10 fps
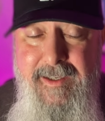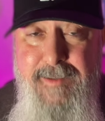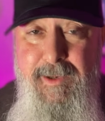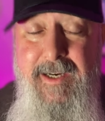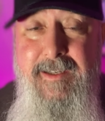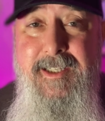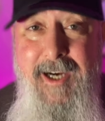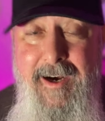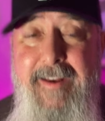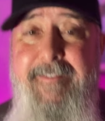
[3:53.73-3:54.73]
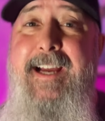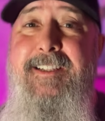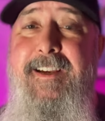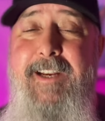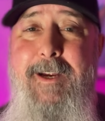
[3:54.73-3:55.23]
There's been a ton of
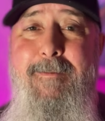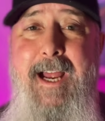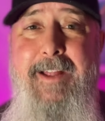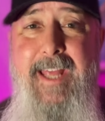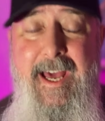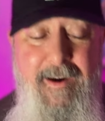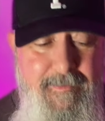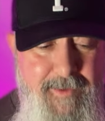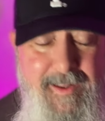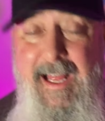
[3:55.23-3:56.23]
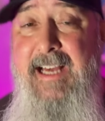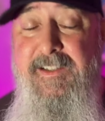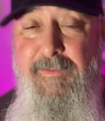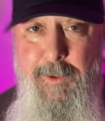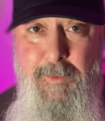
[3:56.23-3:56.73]
activity around that over the
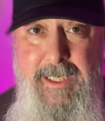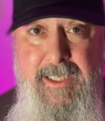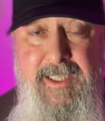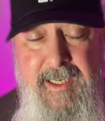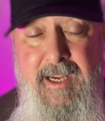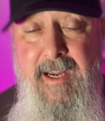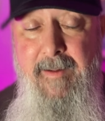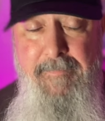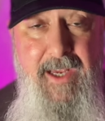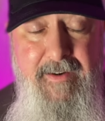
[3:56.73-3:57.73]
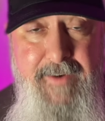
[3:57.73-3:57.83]
last few weeks in a